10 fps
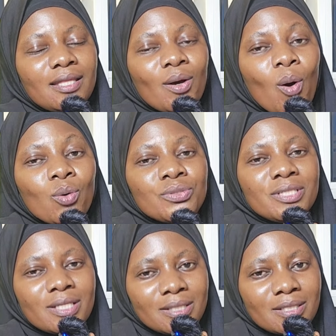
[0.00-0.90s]
the Old
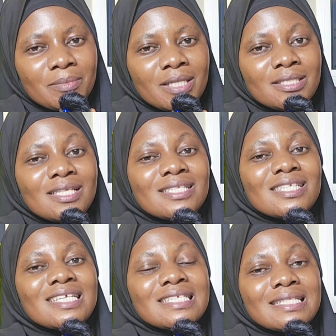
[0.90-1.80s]
Testament
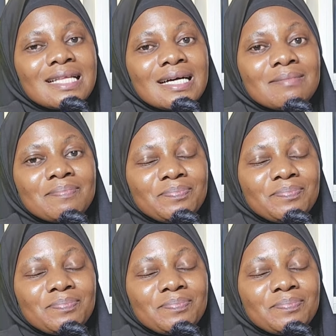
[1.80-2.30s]
is Islam.